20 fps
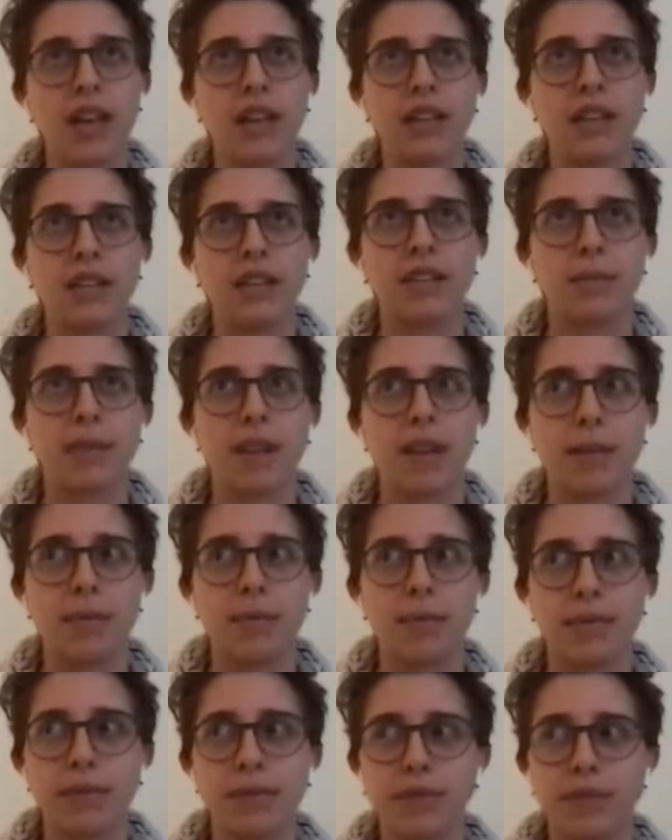it's
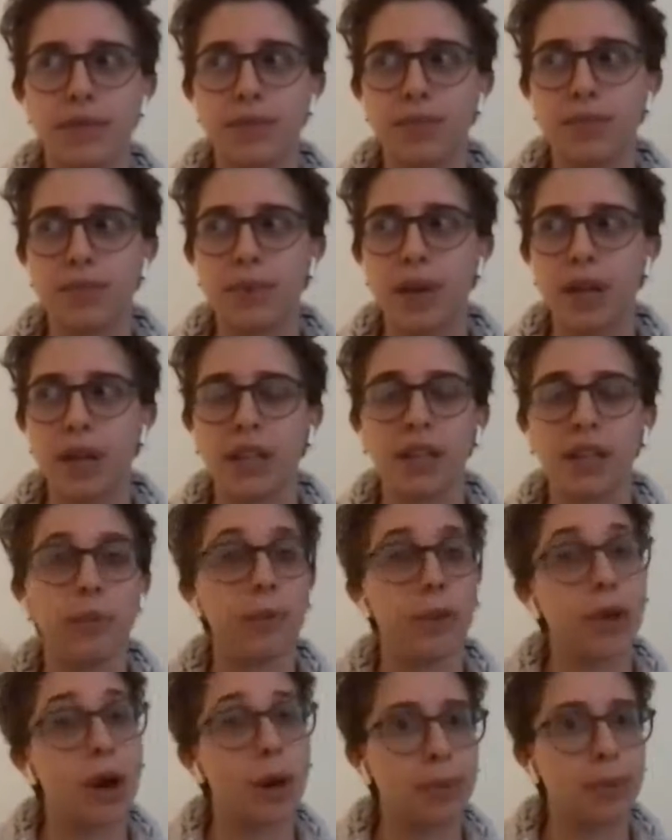sometimes a
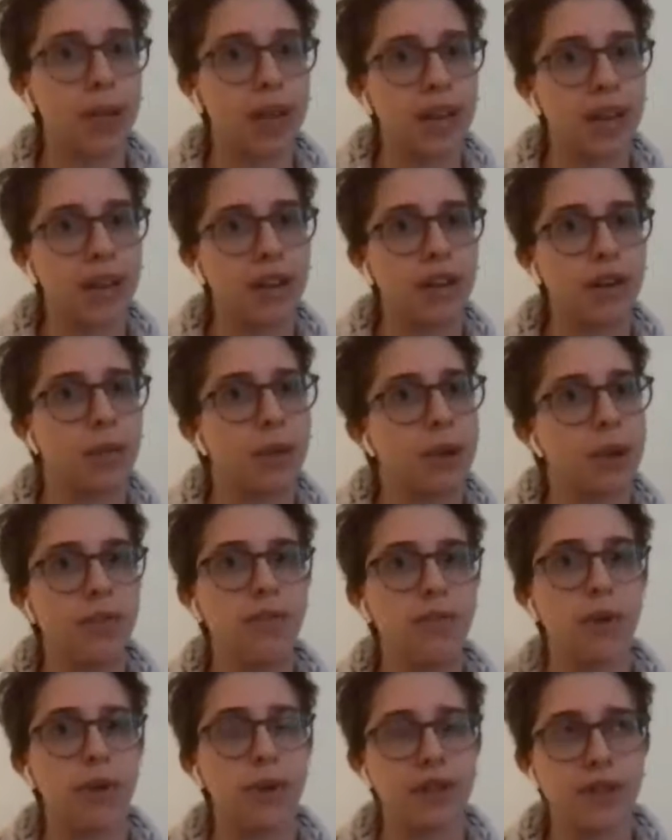little more complicated or what
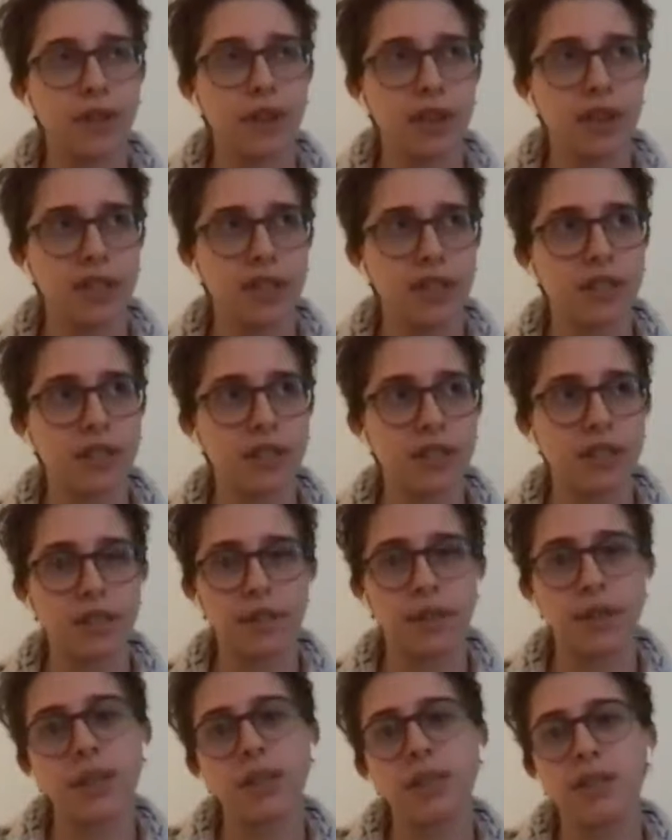you focus on is a little
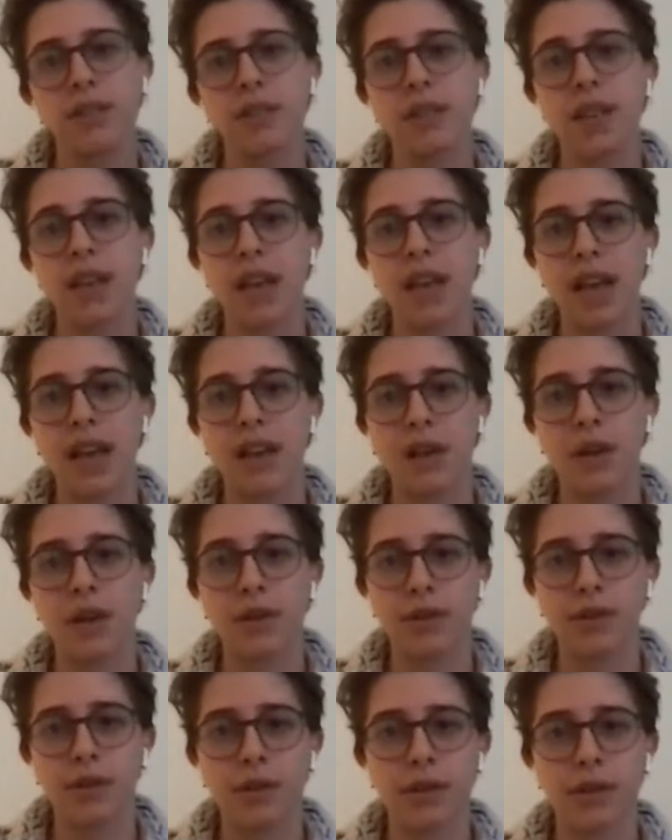different. And
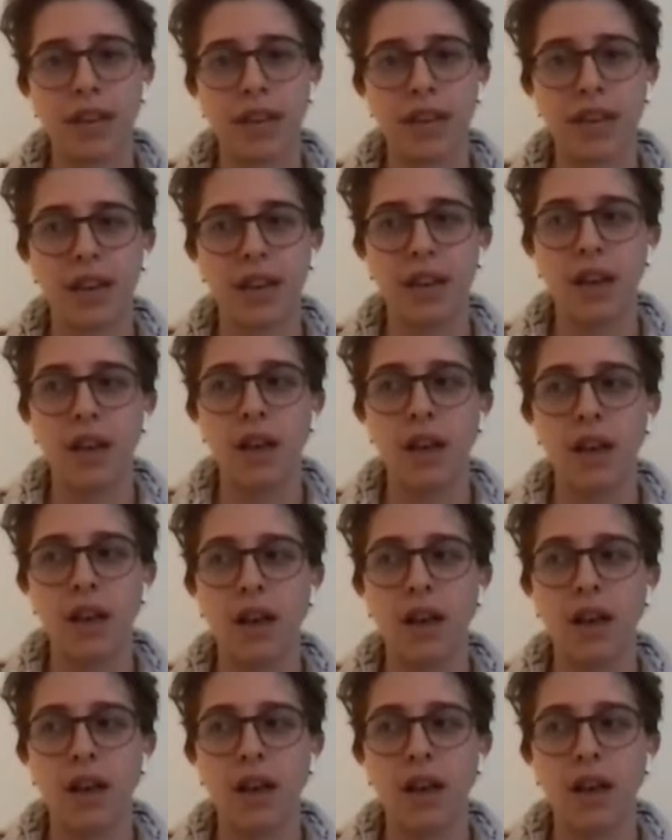also like